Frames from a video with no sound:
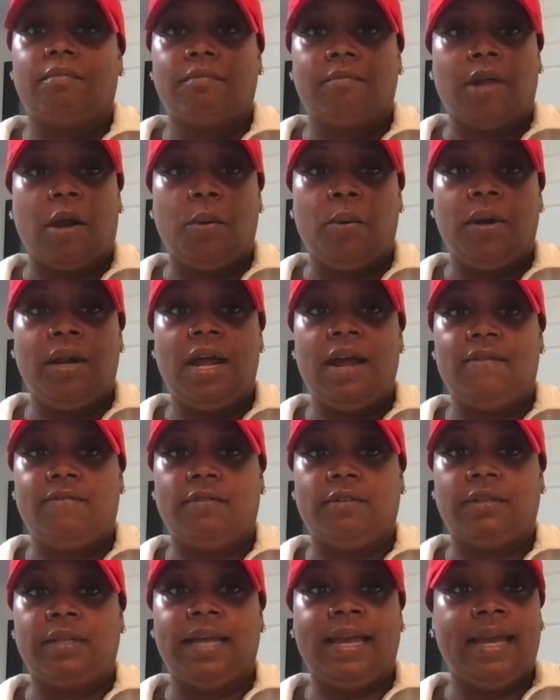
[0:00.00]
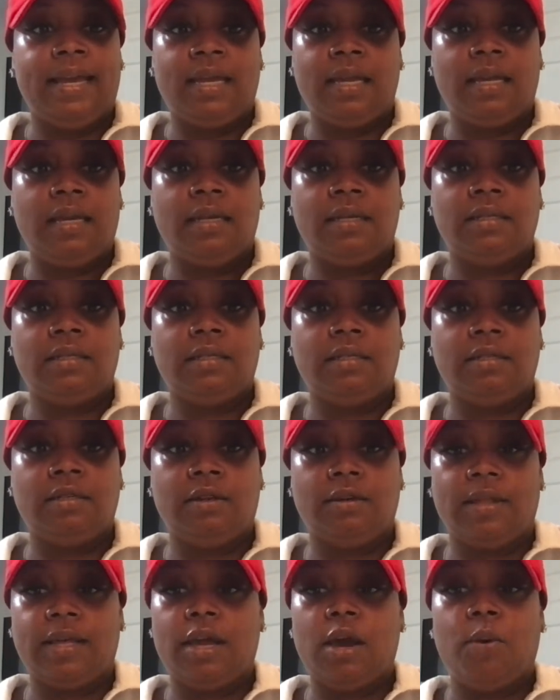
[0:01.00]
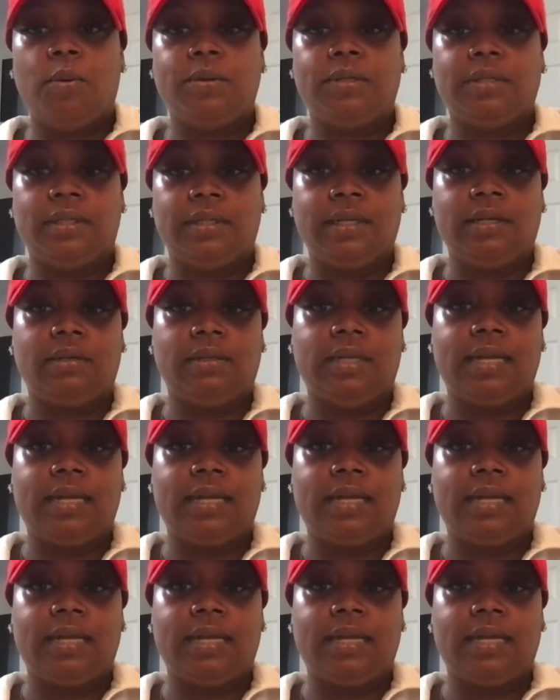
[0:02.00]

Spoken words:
whatever, leggings. They go with literally